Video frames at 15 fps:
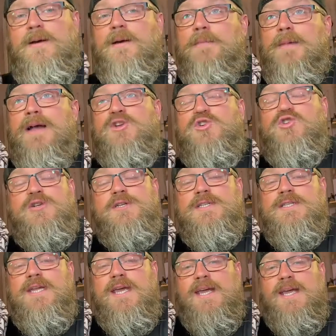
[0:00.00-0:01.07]
my
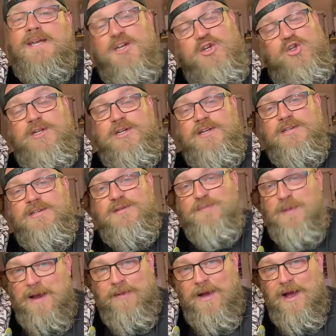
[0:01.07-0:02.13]
trusty Ninja Turtles
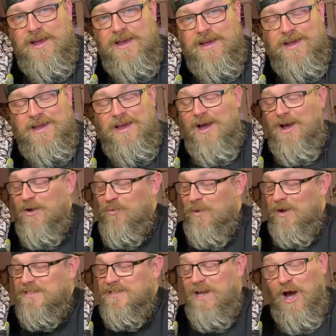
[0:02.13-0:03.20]
backpack and
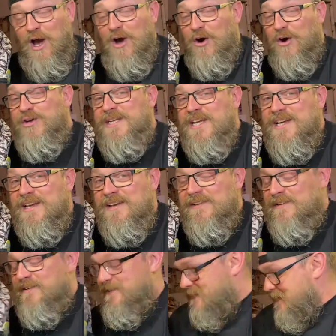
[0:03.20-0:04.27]
went a-hunting.
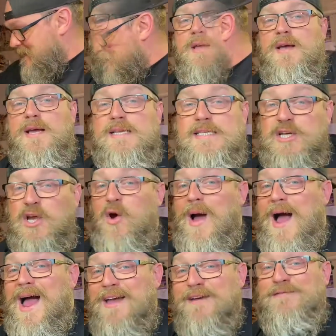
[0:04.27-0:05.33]
And so
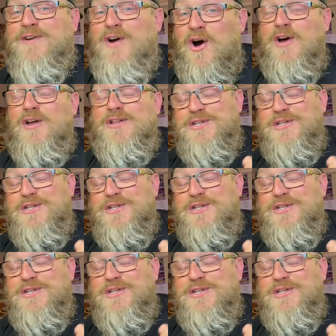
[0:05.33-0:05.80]
I have got